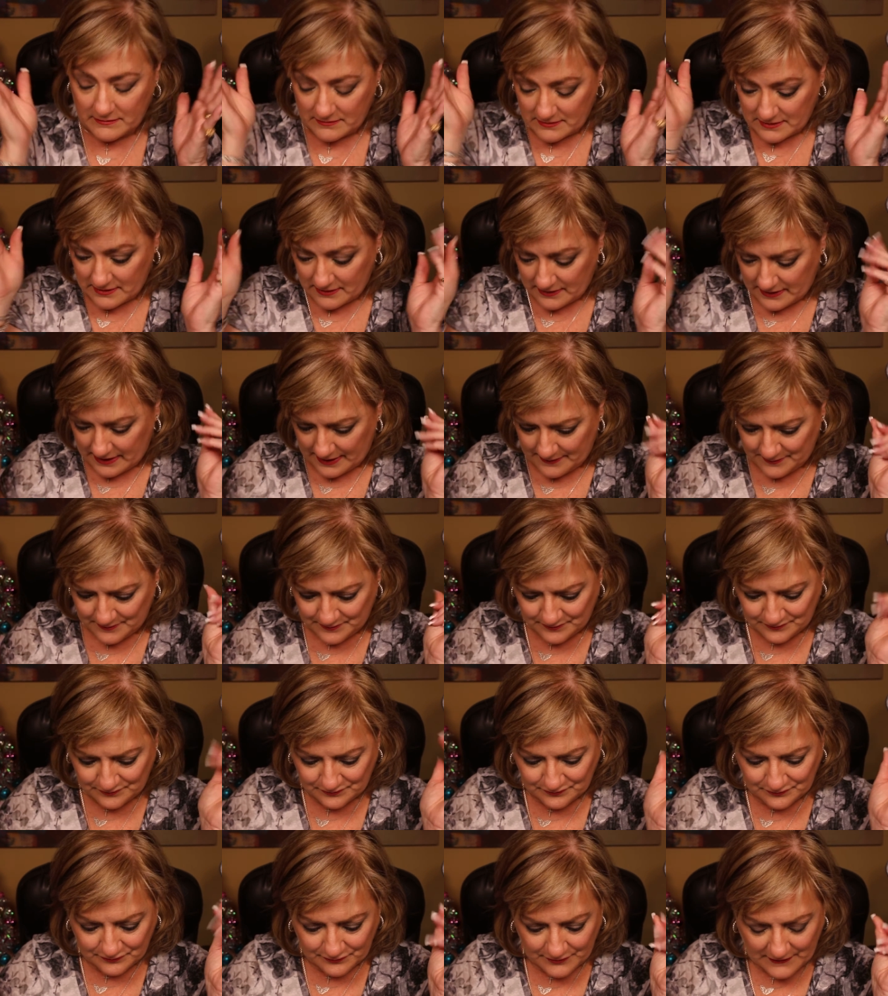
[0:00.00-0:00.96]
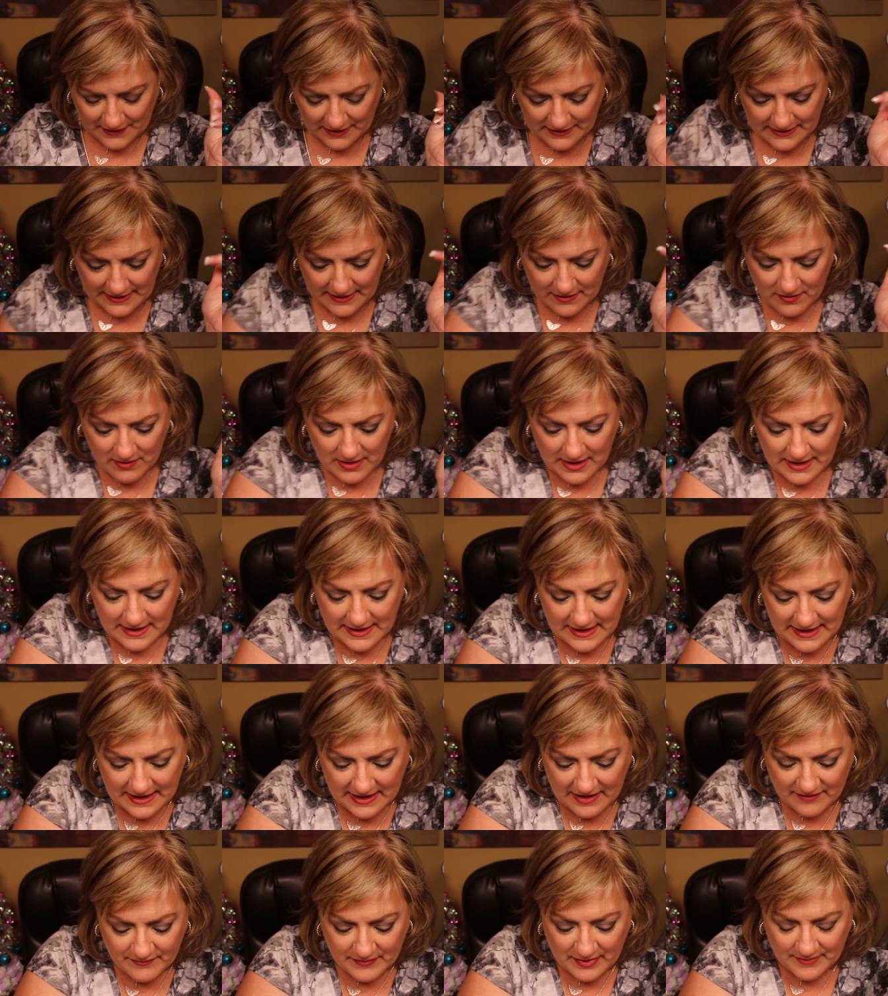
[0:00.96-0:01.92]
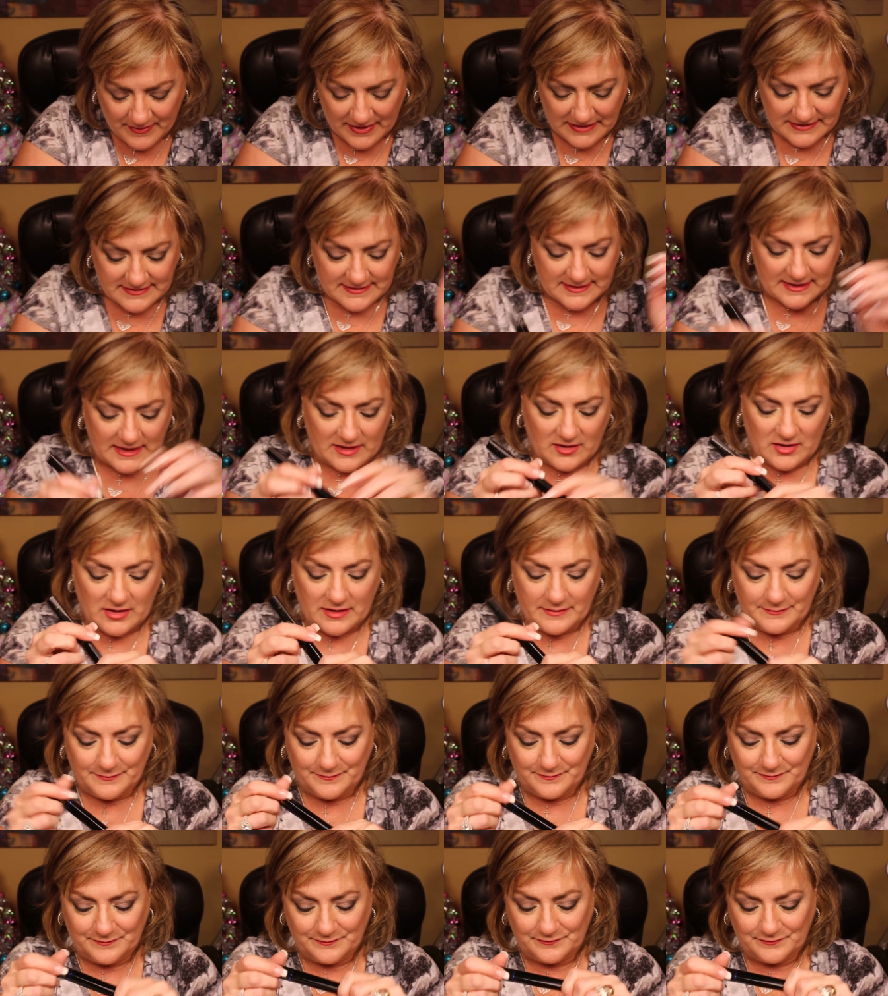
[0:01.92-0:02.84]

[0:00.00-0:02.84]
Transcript: Okay, now I have my mascara.